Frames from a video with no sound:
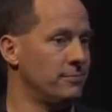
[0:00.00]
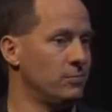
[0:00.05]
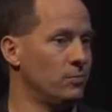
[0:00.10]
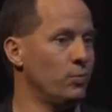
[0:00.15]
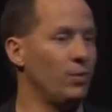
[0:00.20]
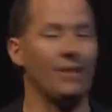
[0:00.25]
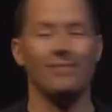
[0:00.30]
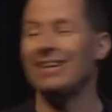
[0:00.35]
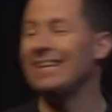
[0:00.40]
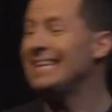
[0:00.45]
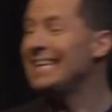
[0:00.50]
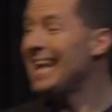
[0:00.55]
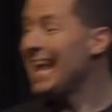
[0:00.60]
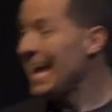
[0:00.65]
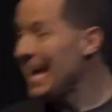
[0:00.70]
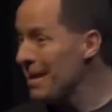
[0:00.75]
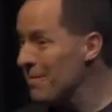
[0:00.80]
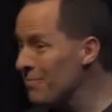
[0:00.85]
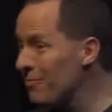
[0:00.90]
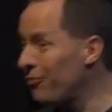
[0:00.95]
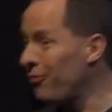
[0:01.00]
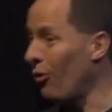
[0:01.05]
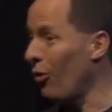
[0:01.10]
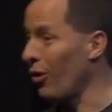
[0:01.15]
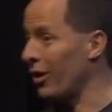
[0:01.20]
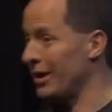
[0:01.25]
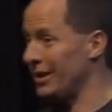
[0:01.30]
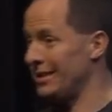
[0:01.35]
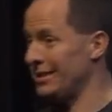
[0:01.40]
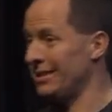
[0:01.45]
We have a name
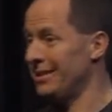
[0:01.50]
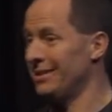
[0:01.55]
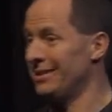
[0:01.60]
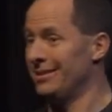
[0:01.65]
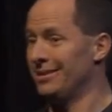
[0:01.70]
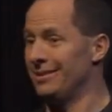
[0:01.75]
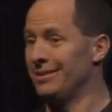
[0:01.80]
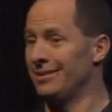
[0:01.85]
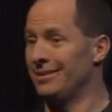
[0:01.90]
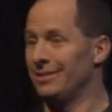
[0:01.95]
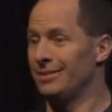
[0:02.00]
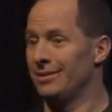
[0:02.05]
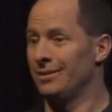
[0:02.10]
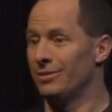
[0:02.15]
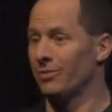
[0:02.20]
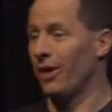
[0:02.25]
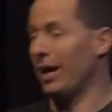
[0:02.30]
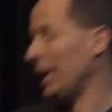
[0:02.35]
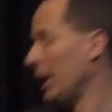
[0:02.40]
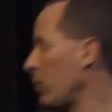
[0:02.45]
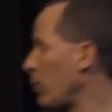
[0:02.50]
for it. Right?